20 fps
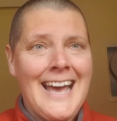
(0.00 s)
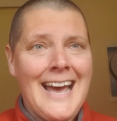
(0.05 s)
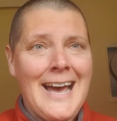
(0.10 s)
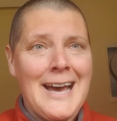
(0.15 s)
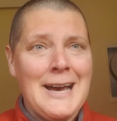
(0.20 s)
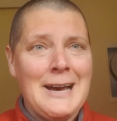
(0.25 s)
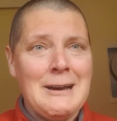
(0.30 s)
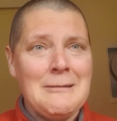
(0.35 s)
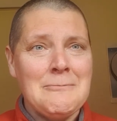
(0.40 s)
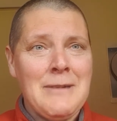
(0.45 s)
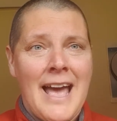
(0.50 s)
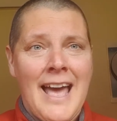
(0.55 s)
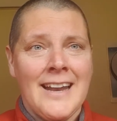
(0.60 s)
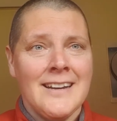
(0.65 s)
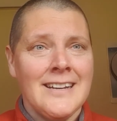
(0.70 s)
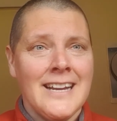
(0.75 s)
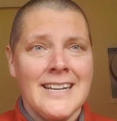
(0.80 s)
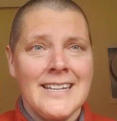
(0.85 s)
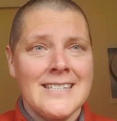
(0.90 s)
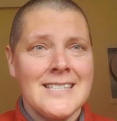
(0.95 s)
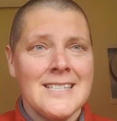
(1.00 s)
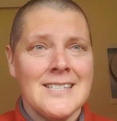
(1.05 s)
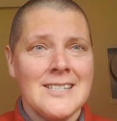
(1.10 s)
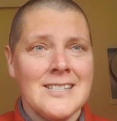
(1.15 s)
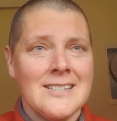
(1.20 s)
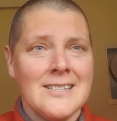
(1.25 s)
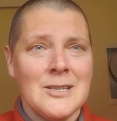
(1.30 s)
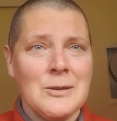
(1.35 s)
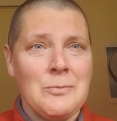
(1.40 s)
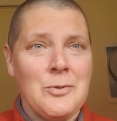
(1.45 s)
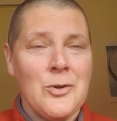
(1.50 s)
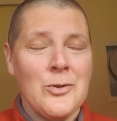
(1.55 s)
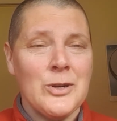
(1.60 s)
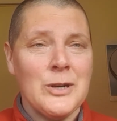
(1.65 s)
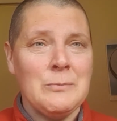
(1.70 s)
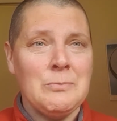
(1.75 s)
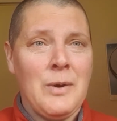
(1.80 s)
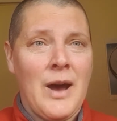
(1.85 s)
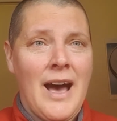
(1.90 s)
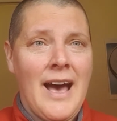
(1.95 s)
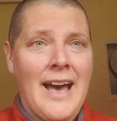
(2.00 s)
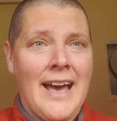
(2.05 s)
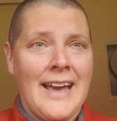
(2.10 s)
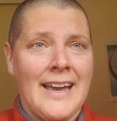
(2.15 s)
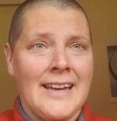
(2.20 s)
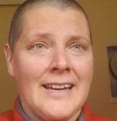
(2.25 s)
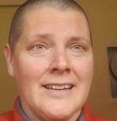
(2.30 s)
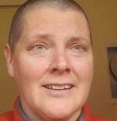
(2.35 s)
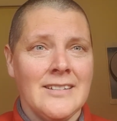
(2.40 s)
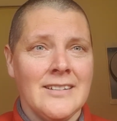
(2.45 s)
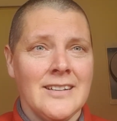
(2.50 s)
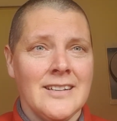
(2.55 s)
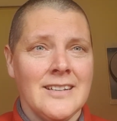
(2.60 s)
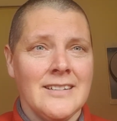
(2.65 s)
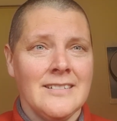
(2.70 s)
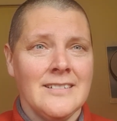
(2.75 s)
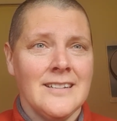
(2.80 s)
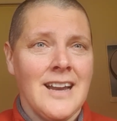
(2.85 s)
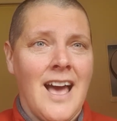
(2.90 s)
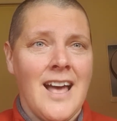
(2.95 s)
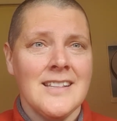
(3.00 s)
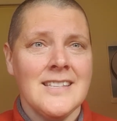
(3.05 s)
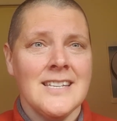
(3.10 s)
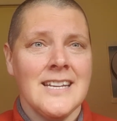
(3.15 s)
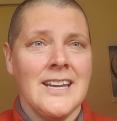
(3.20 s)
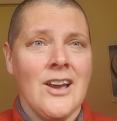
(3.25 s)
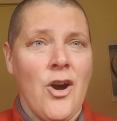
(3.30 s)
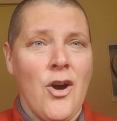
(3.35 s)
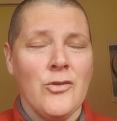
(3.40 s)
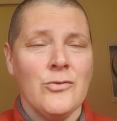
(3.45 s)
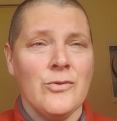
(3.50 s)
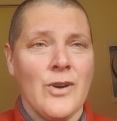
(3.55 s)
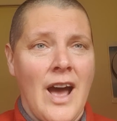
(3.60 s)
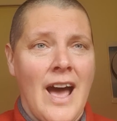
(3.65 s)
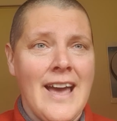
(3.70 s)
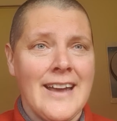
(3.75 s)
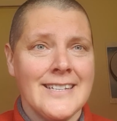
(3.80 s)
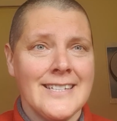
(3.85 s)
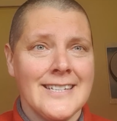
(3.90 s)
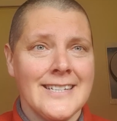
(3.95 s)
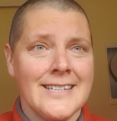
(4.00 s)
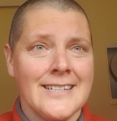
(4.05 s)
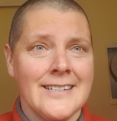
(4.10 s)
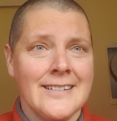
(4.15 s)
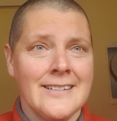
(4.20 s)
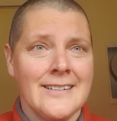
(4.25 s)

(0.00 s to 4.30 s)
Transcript: and it's supported by Nazi alt-right